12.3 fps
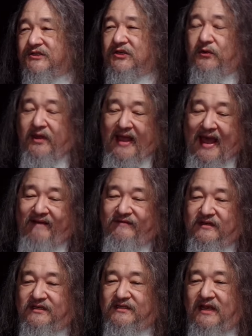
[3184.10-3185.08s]
So they
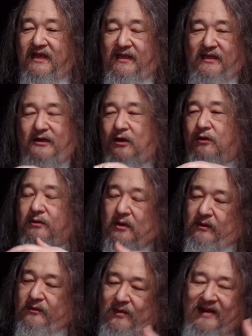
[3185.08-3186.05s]
have to say, you know, they
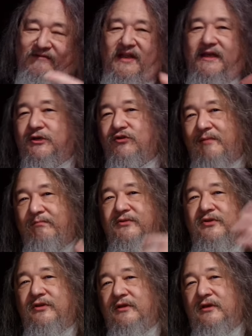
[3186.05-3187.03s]
would have to take a
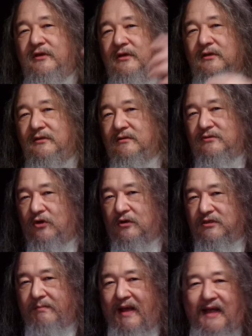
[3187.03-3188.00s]
trip to the
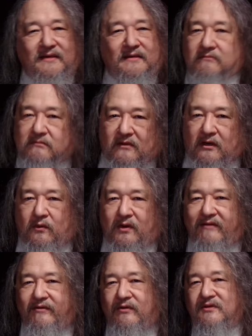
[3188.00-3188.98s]
turtle spot, you know,
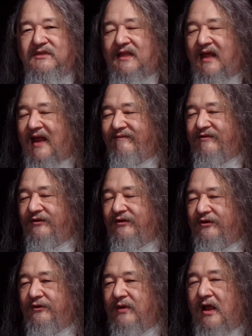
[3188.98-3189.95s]
whatever it was that have to
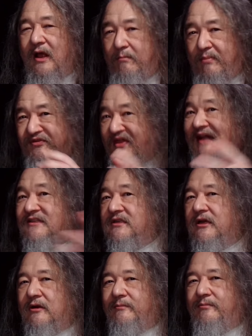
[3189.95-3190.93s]
do. But
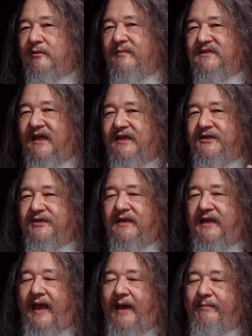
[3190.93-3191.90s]
that's their
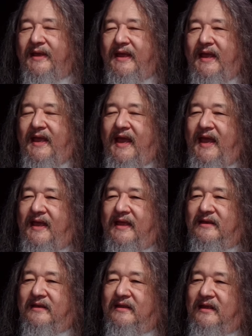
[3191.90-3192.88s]
implementation gap.
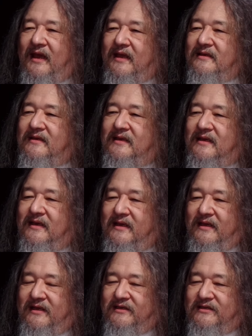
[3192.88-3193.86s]
And the idea
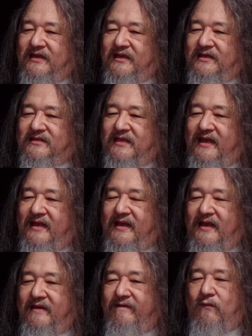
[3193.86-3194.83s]
is is
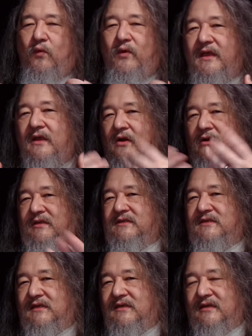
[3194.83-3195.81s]
that if we are
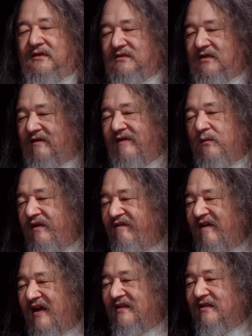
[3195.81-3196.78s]
listening to their stuff and we
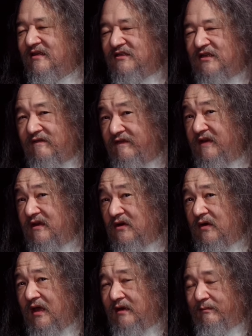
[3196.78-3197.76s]
find the stuff
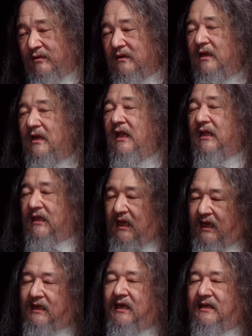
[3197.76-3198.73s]
incredible,
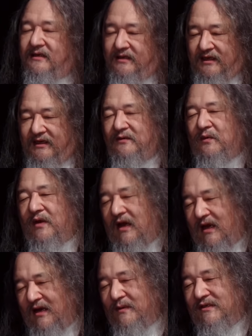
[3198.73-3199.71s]
like I did when
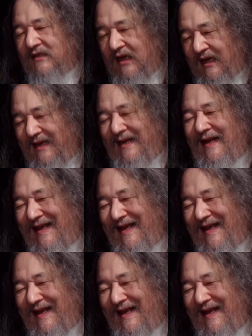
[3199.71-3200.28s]
I was tiny,